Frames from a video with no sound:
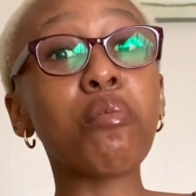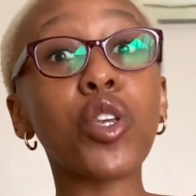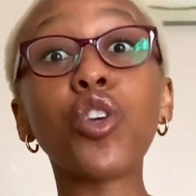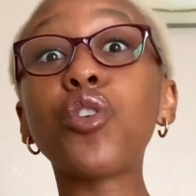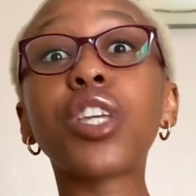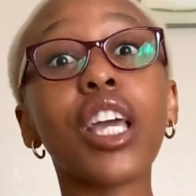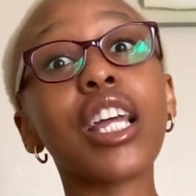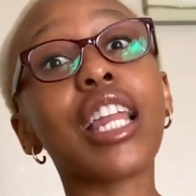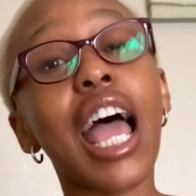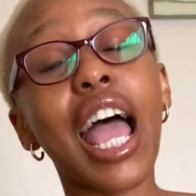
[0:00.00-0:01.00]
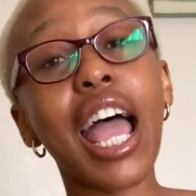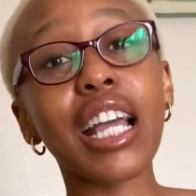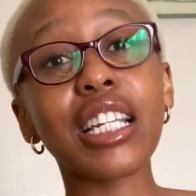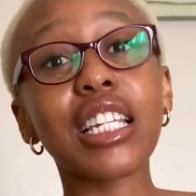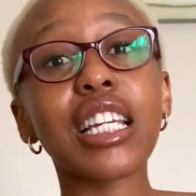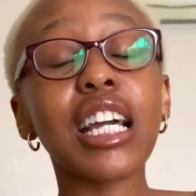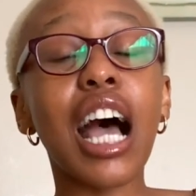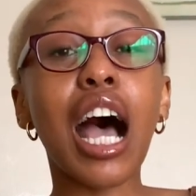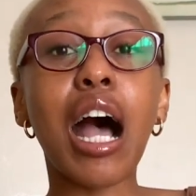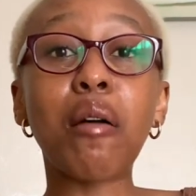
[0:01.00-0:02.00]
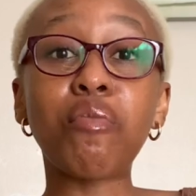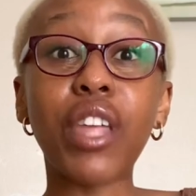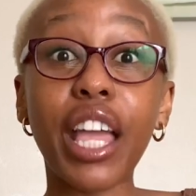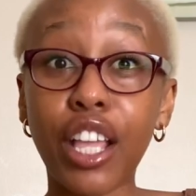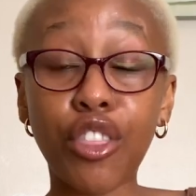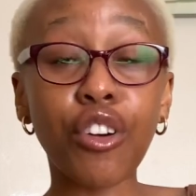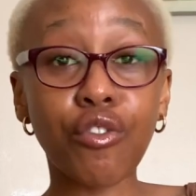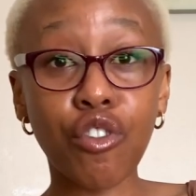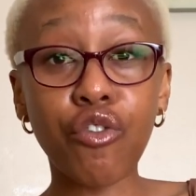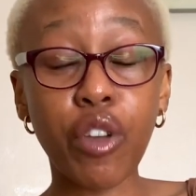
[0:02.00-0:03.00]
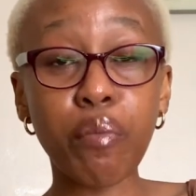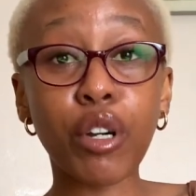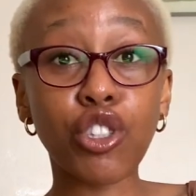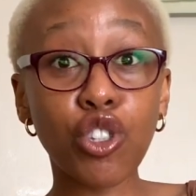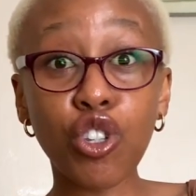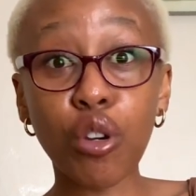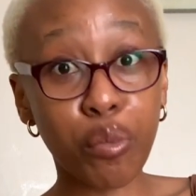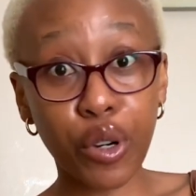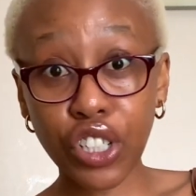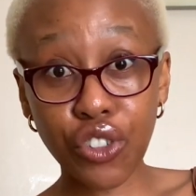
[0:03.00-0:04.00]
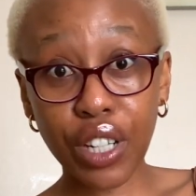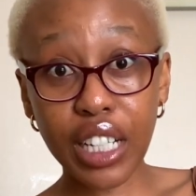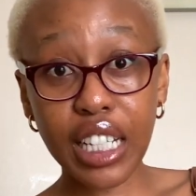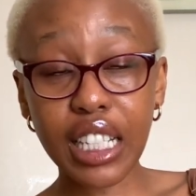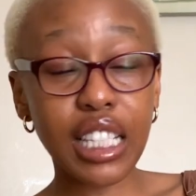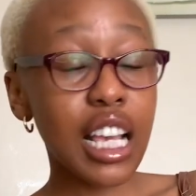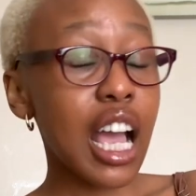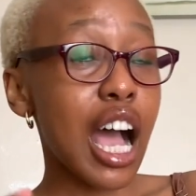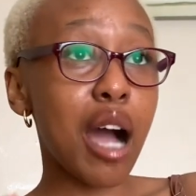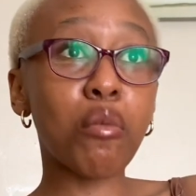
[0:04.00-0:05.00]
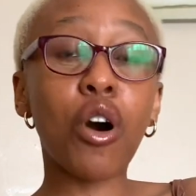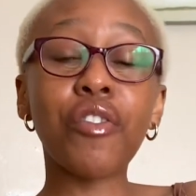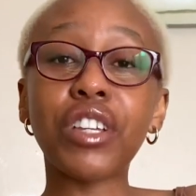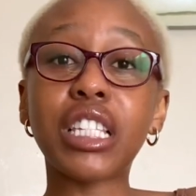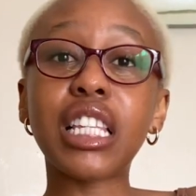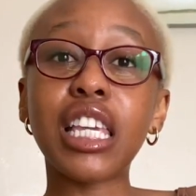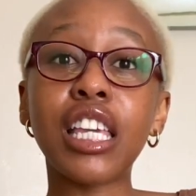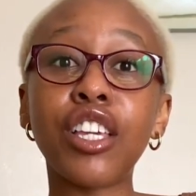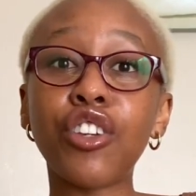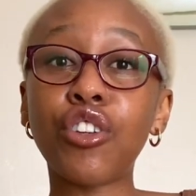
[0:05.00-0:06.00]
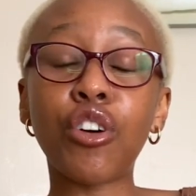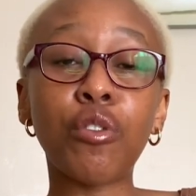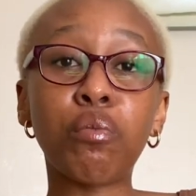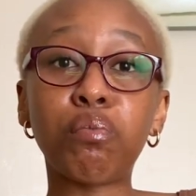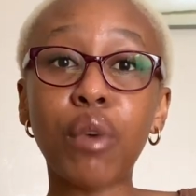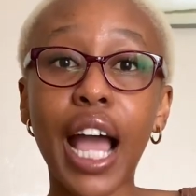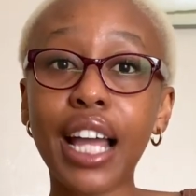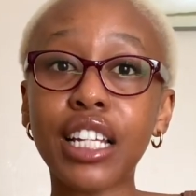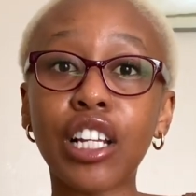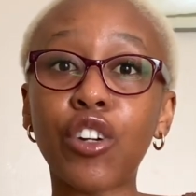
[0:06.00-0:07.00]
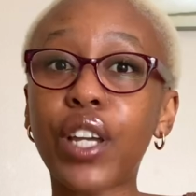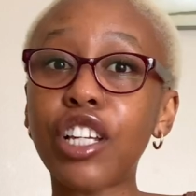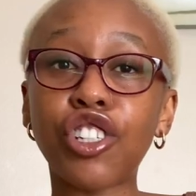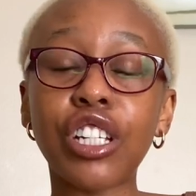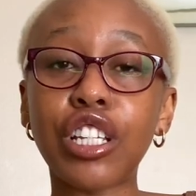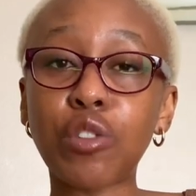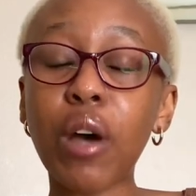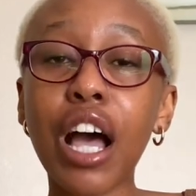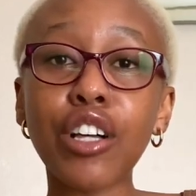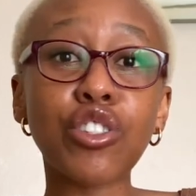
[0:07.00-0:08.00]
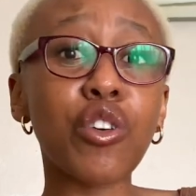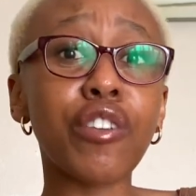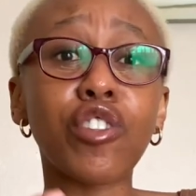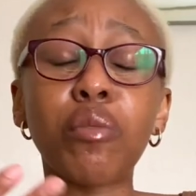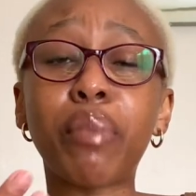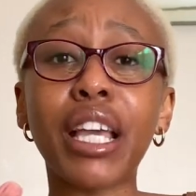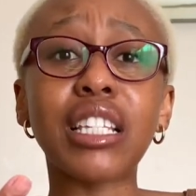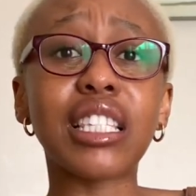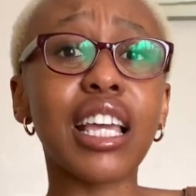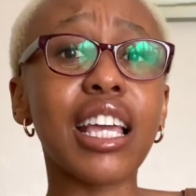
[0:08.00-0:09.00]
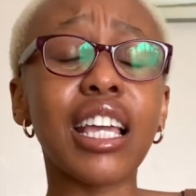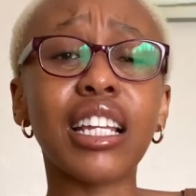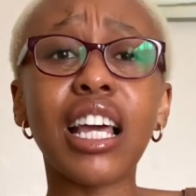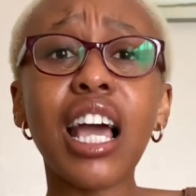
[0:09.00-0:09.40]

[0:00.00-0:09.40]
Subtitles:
you can add the 8th of November to your press release. Obviously, adding location as well. So if you're based in